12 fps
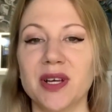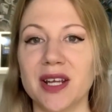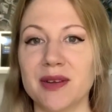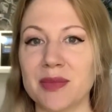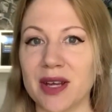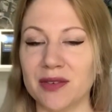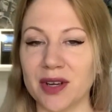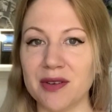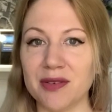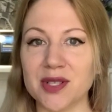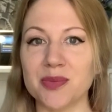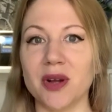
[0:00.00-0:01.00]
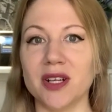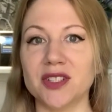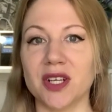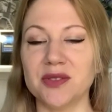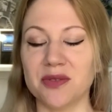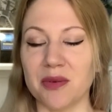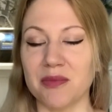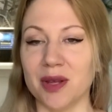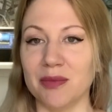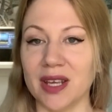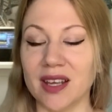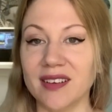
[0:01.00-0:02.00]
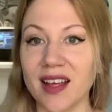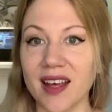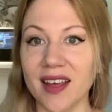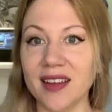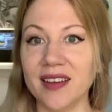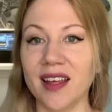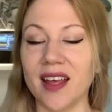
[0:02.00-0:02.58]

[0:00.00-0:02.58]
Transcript: I'm my very first project from my Make 9,